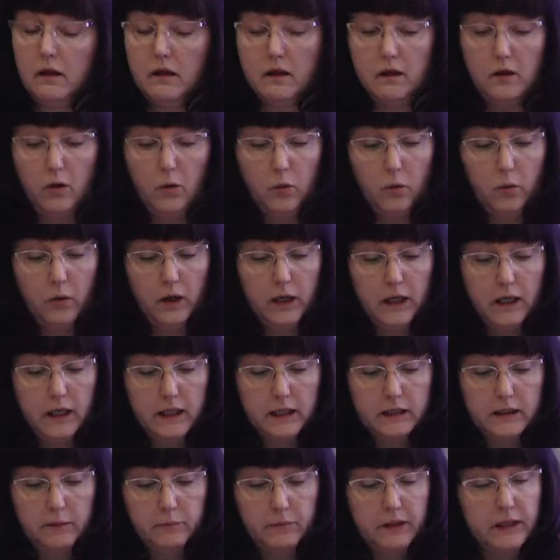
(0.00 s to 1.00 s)
So
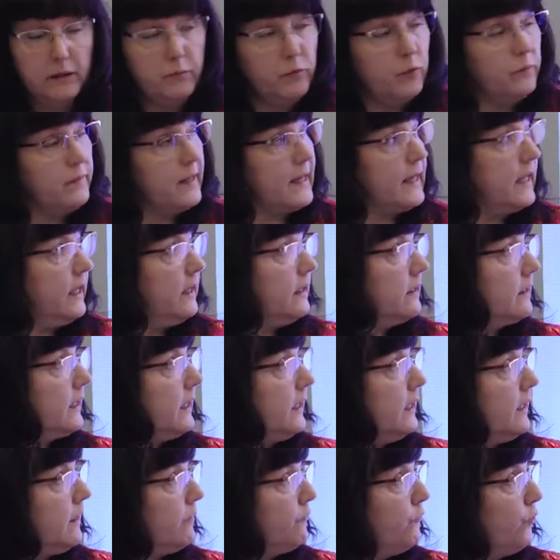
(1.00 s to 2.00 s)
uh, the minimum
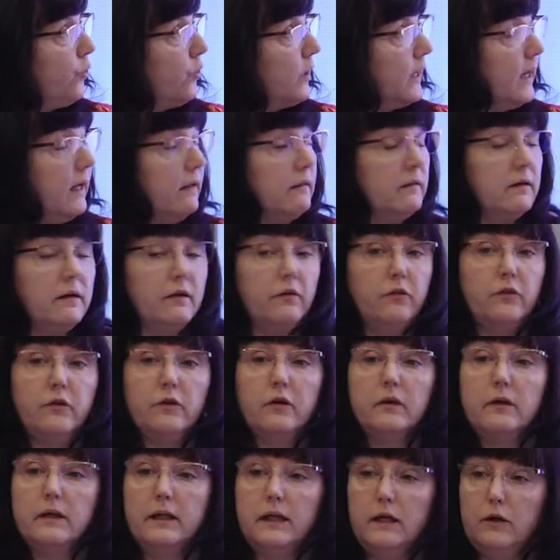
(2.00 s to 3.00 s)
salary is 430
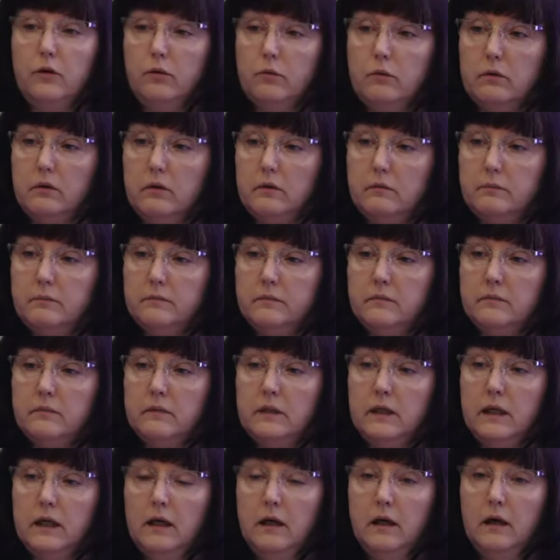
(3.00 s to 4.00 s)
euro.
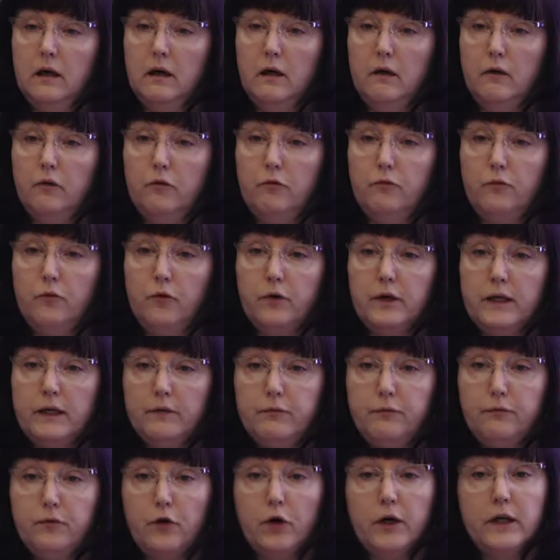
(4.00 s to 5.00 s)
For the
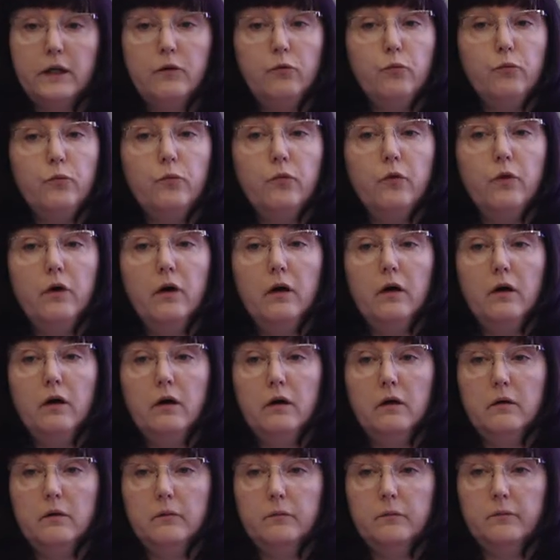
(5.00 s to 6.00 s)
foreign
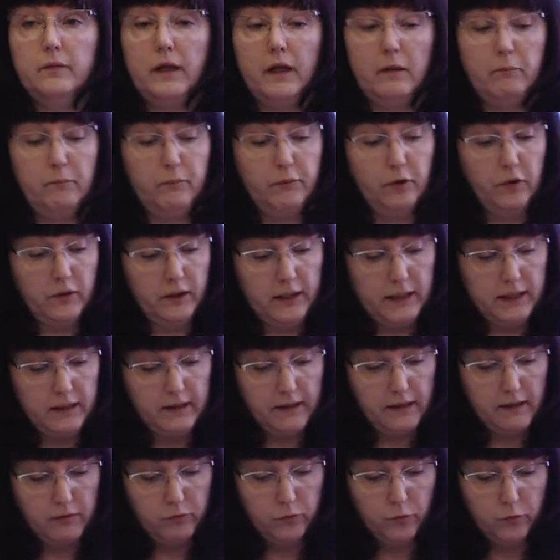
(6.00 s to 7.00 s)
uh,
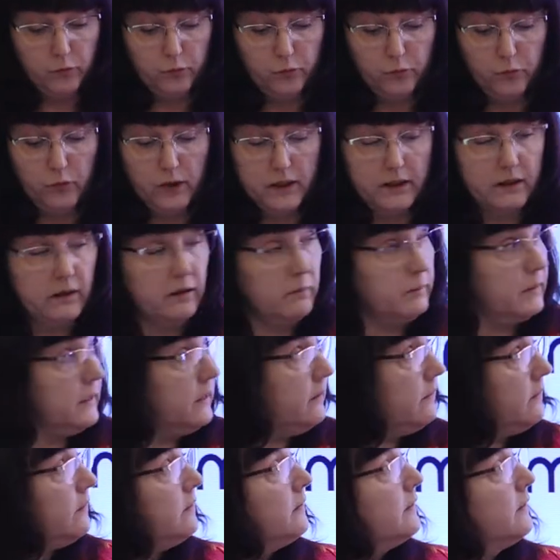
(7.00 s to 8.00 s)
employees who are coming,
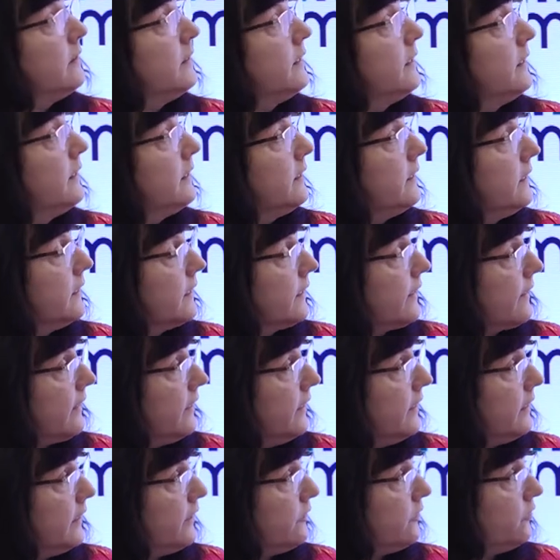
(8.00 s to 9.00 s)
that is, uh,
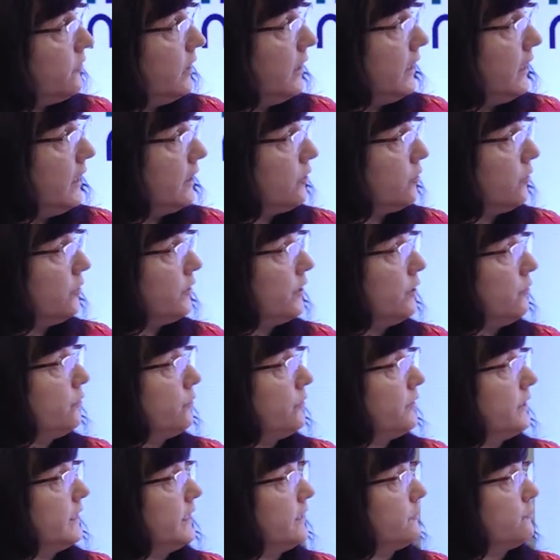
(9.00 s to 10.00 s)
according
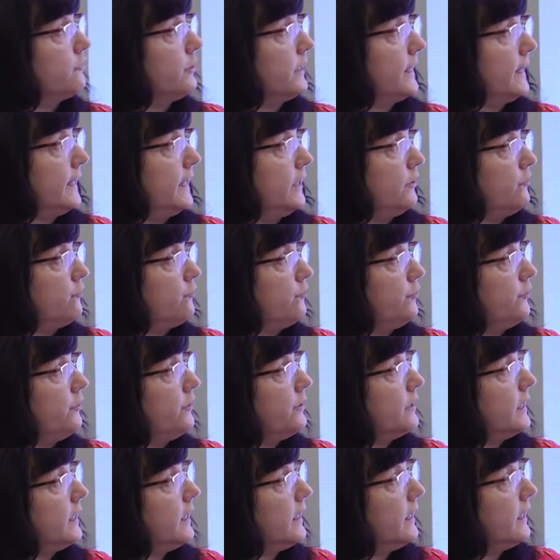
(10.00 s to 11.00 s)
to the legislation,
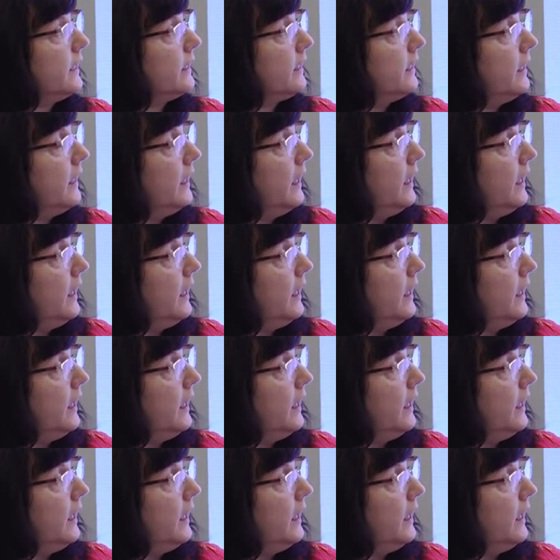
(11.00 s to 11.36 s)
the